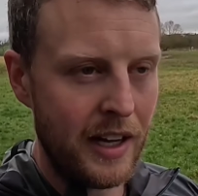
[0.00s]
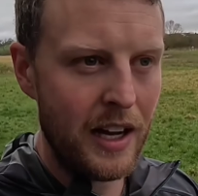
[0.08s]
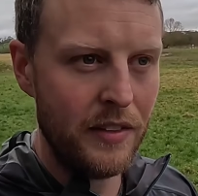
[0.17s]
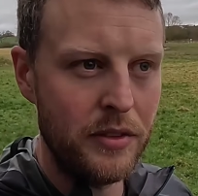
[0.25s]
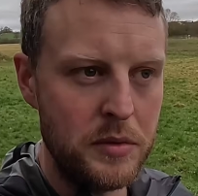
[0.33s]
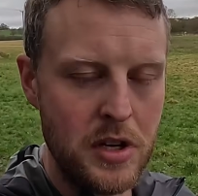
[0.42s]

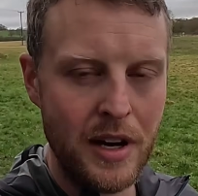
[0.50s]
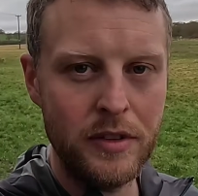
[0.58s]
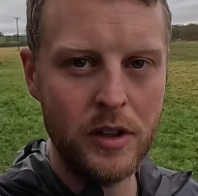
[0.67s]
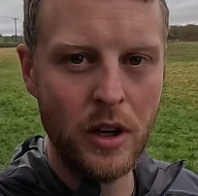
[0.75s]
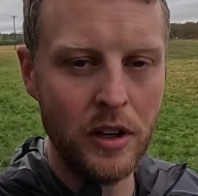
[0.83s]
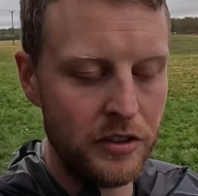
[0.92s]
have some travel
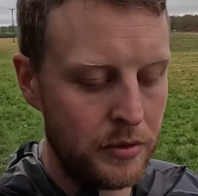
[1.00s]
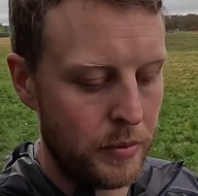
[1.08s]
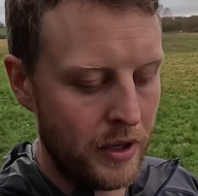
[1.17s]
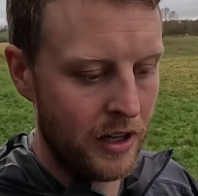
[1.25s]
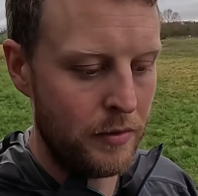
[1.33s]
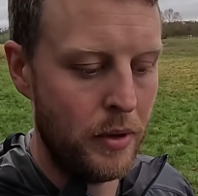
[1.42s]
costs,
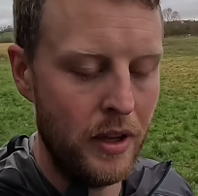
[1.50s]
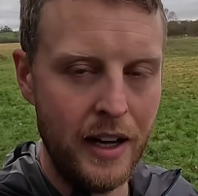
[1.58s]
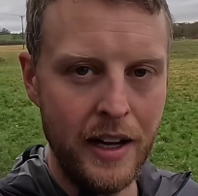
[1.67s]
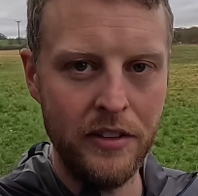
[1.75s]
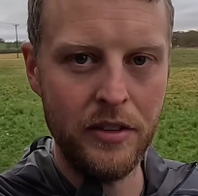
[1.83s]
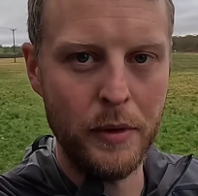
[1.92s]
but I've put
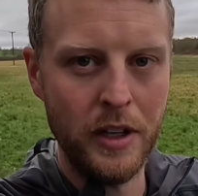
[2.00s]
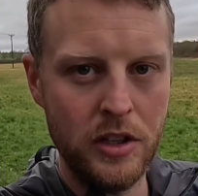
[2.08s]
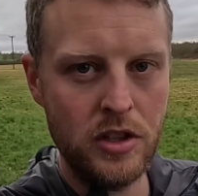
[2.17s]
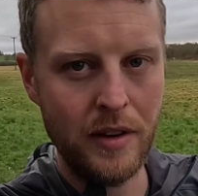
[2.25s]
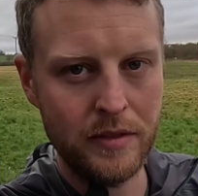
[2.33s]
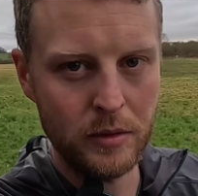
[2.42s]
that into my
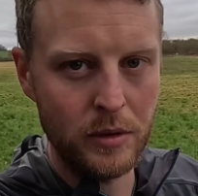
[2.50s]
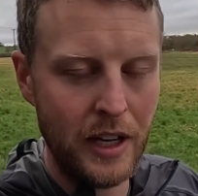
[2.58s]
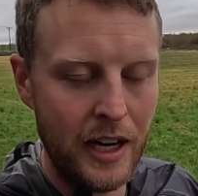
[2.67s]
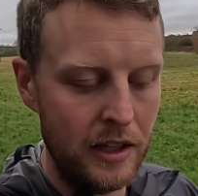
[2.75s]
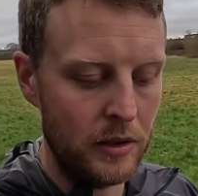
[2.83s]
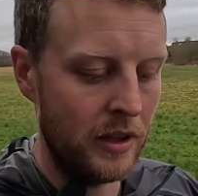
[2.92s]
travel
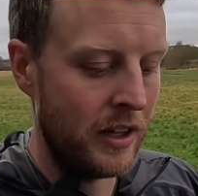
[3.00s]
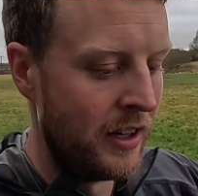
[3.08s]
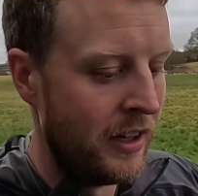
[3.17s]
category.